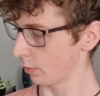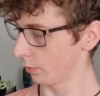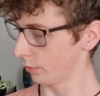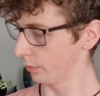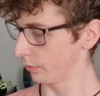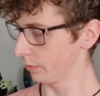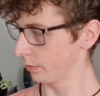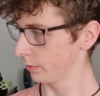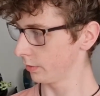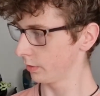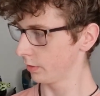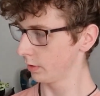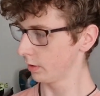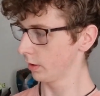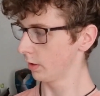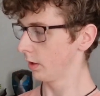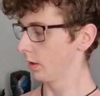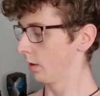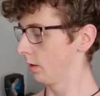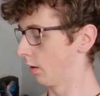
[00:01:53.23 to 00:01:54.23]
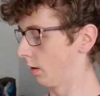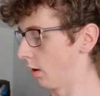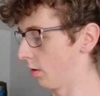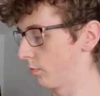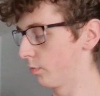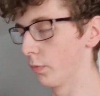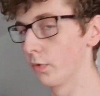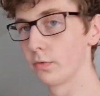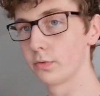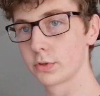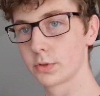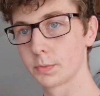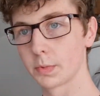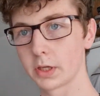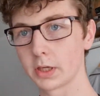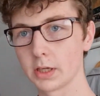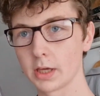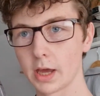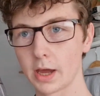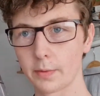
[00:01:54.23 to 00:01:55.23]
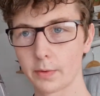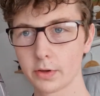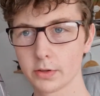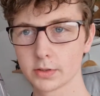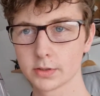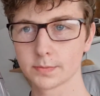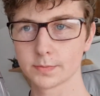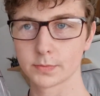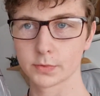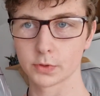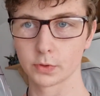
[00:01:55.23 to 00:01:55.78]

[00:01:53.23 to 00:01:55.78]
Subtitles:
on, I've moved some key areas.